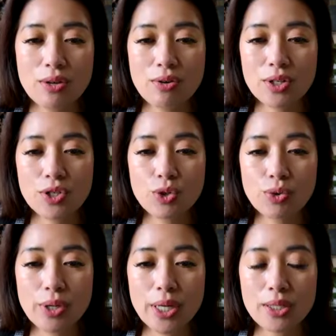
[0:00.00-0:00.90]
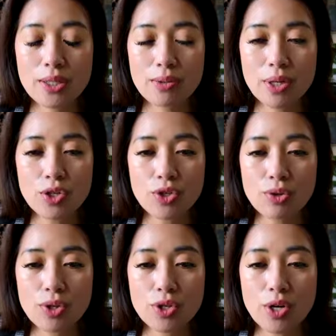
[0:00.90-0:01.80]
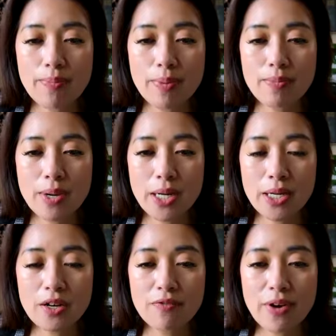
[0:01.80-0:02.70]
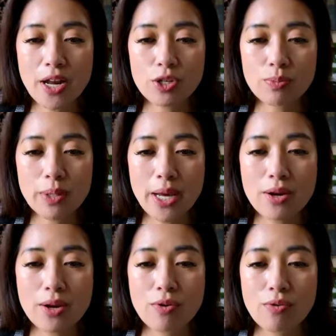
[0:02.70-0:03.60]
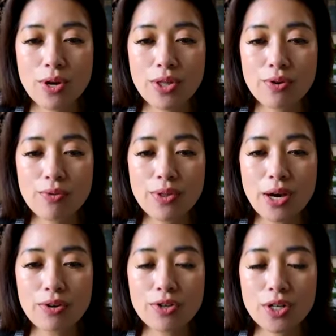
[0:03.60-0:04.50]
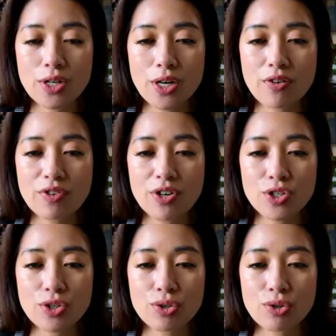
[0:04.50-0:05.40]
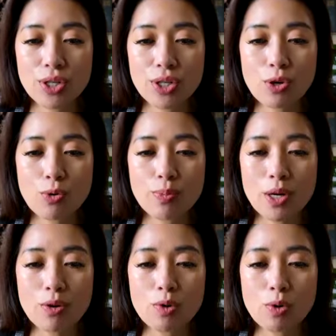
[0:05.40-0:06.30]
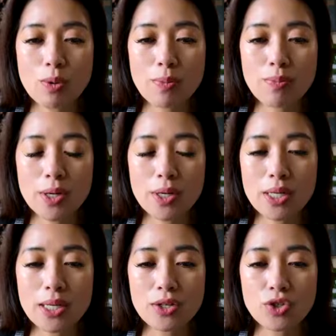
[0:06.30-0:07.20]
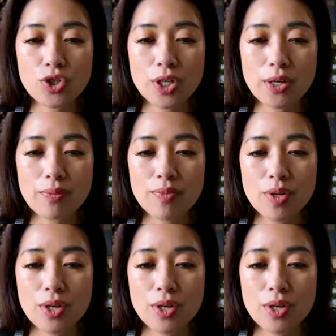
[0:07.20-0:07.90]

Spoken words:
You could join, switch, or drop a Medicare Advantage plan with or without drug coverage during the open enrollment period each year.